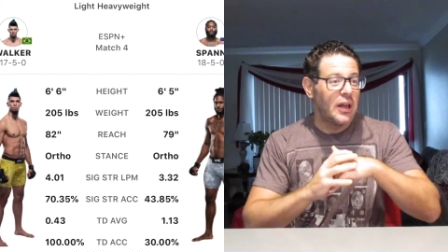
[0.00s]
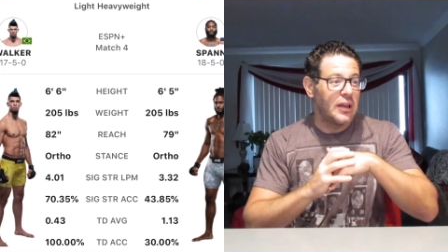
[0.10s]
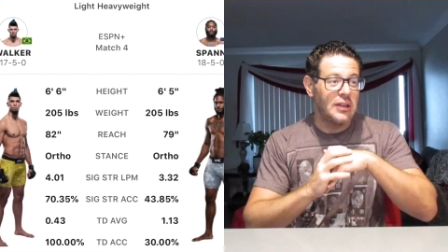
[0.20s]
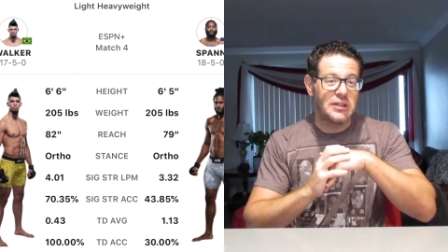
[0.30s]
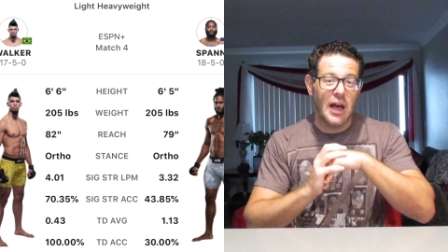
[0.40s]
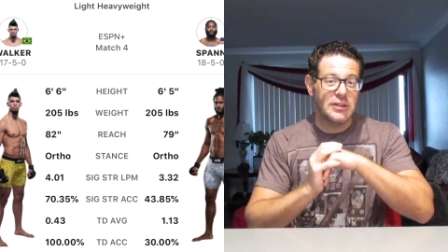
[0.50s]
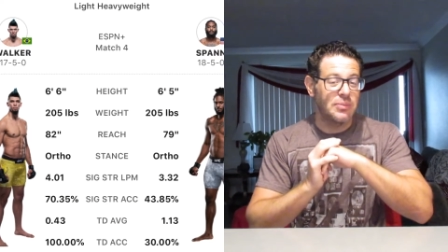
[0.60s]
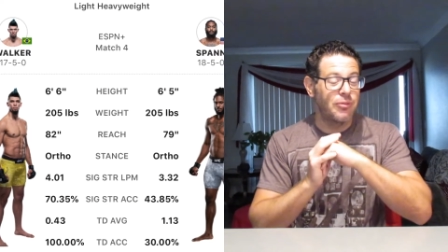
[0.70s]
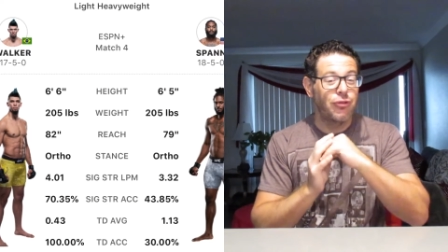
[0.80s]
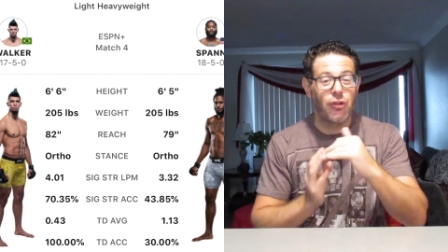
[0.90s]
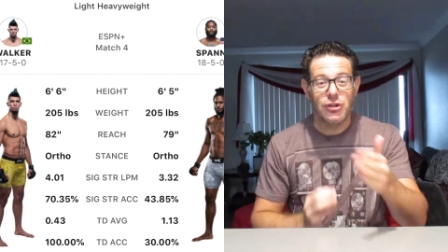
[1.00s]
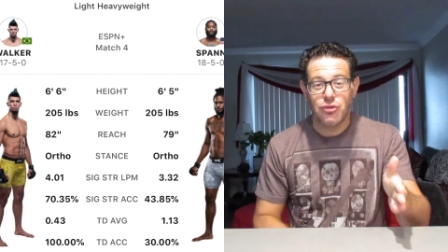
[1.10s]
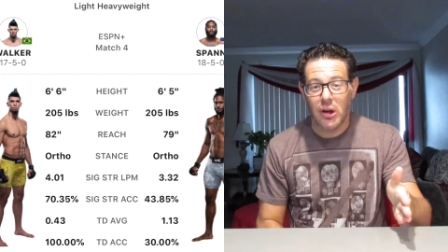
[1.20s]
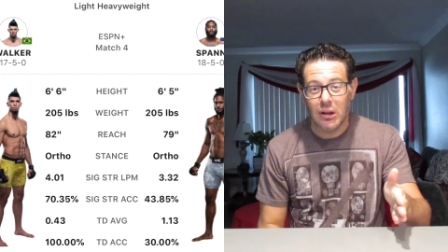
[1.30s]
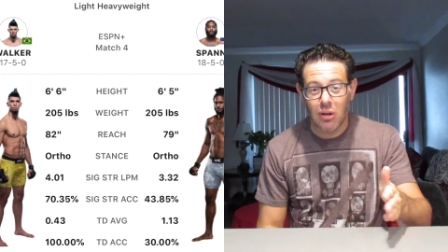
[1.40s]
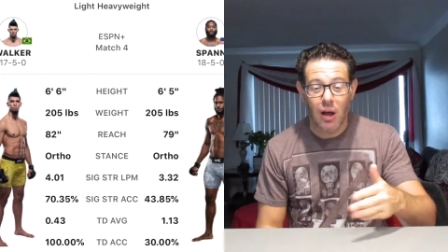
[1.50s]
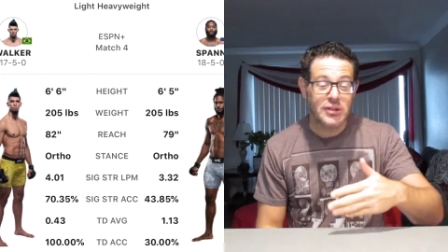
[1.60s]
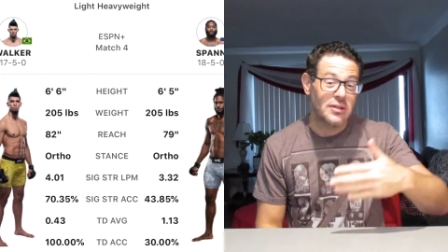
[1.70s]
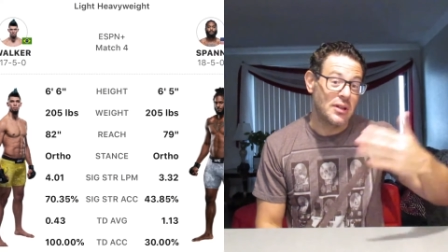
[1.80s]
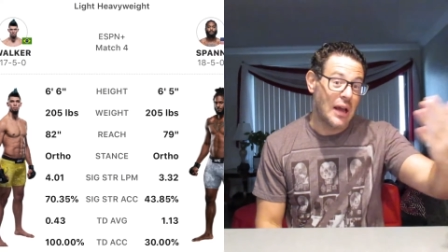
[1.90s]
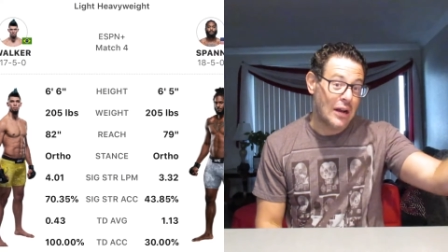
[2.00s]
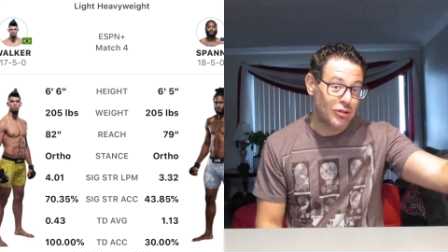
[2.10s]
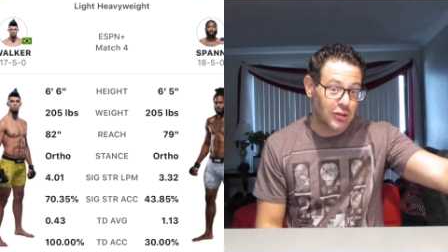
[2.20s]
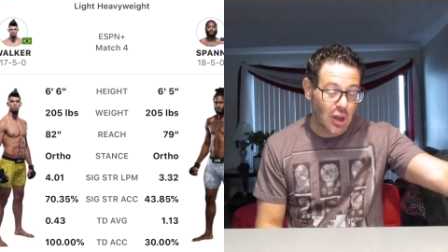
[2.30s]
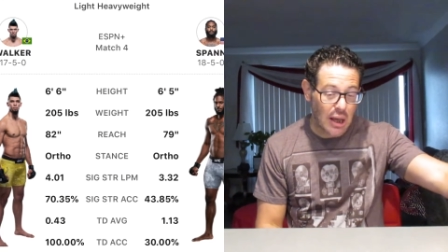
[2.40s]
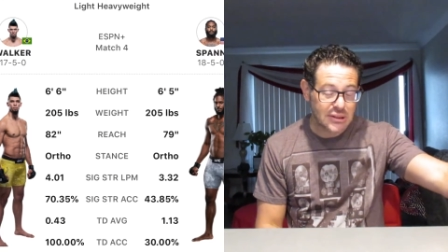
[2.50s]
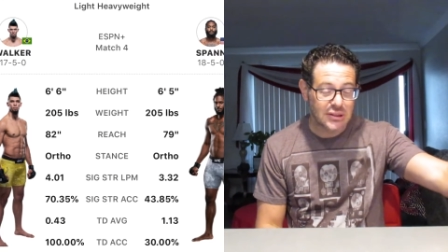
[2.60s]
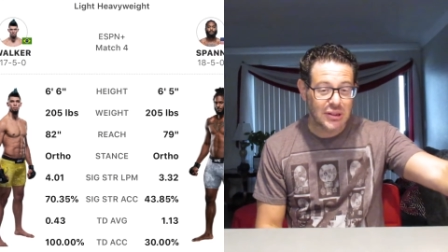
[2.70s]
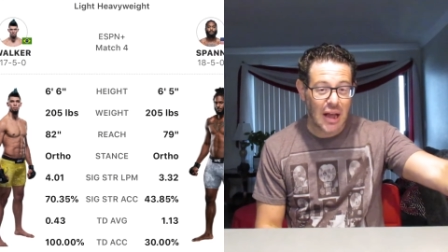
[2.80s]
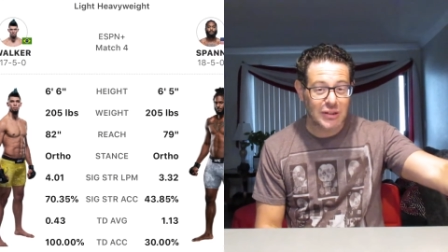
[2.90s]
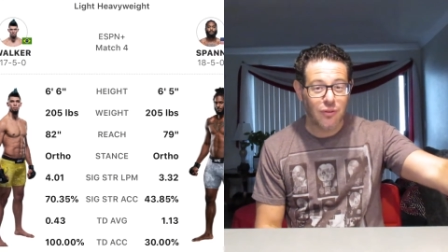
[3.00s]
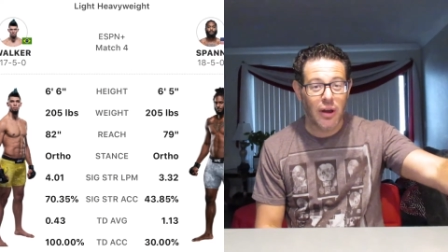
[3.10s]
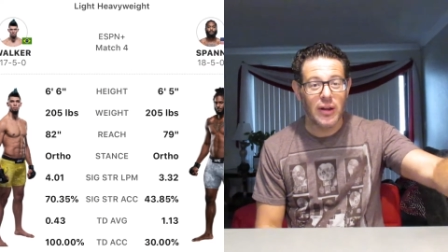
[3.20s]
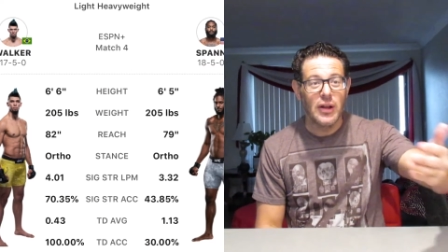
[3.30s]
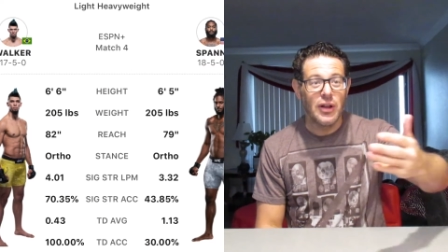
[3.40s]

He's had some frustrating losses. He actually lost his last fight